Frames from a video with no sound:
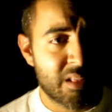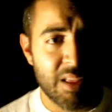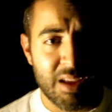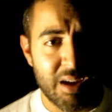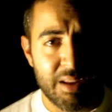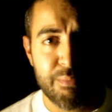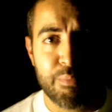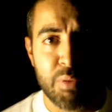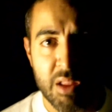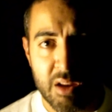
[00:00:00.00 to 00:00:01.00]
click on
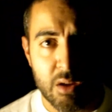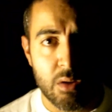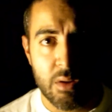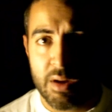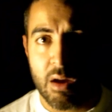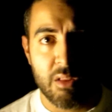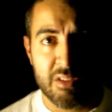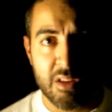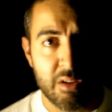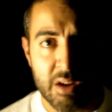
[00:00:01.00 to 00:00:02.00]
Politico and all
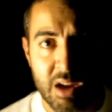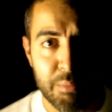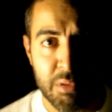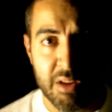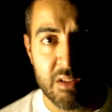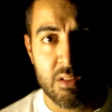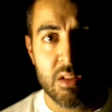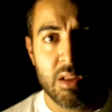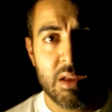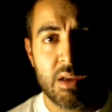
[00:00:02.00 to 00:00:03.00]
those other kind of political